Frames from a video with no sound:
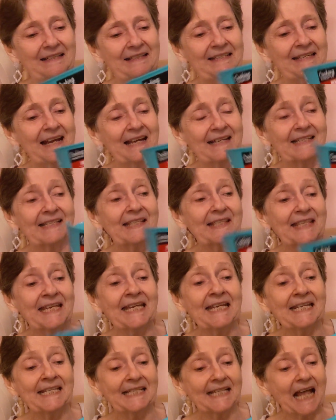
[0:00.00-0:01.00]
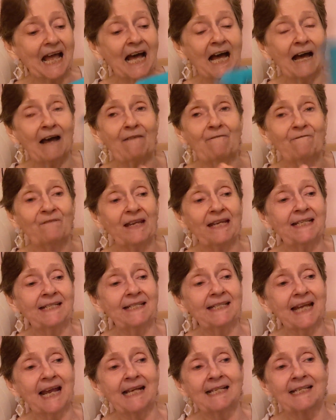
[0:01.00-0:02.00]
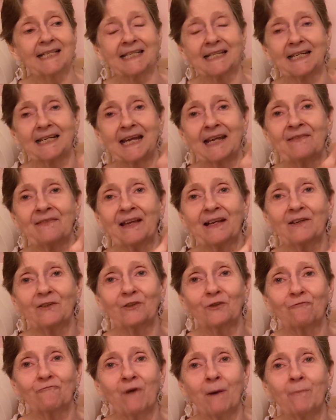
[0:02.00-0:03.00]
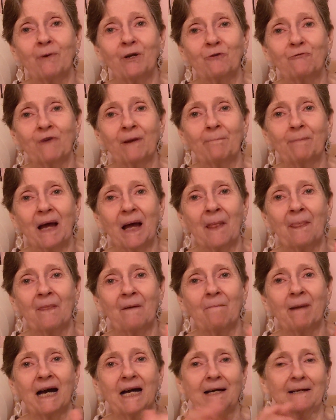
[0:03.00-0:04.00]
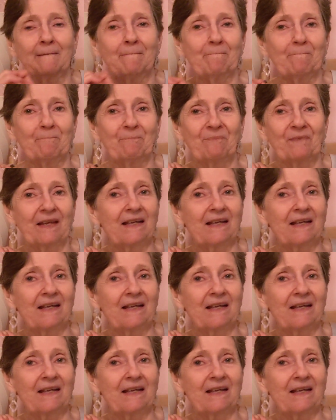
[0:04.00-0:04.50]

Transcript: Yes, these are fantastic, and they got the rubber grip on the bottom.